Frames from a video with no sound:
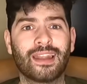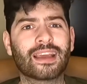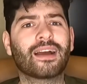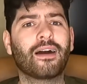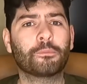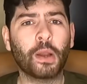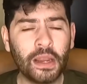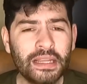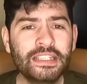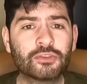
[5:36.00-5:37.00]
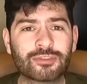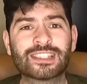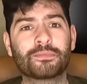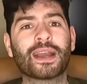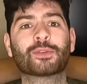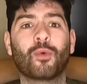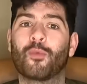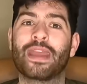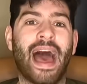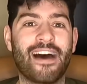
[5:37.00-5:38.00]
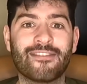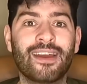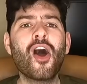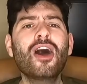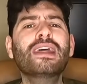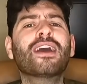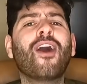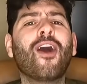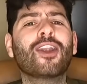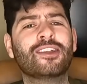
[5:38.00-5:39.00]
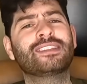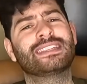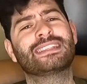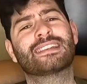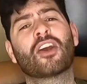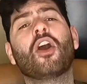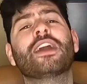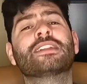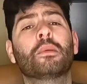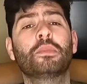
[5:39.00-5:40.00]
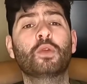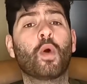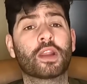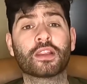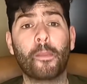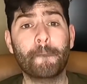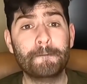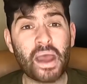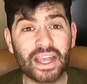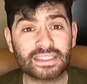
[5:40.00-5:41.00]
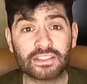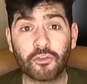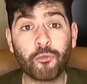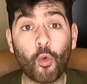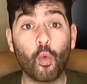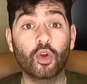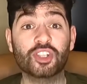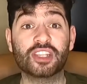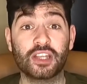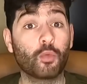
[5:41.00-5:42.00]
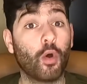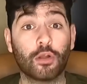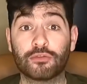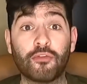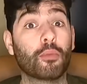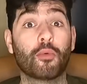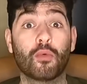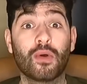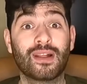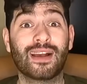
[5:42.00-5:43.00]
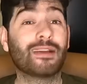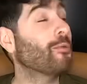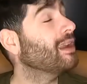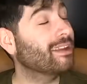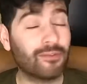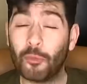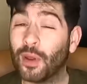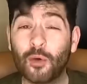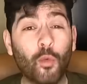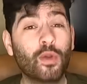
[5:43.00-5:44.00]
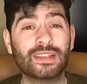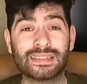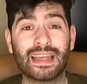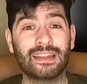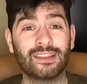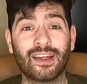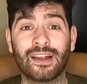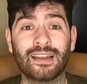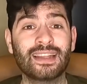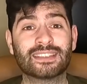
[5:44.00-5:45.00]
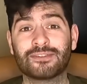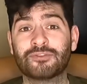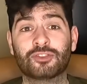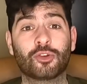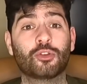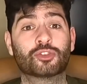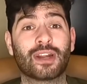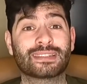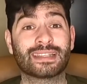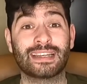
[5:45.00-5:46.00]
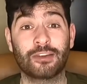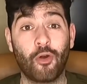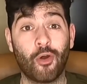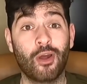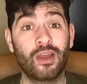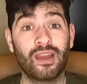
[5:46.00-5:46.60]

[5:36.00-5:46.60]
Like, please respect what we have. Erling Haaland is going to be one of the best forwards in world football when all is said and done, unless something goes drastically wrong.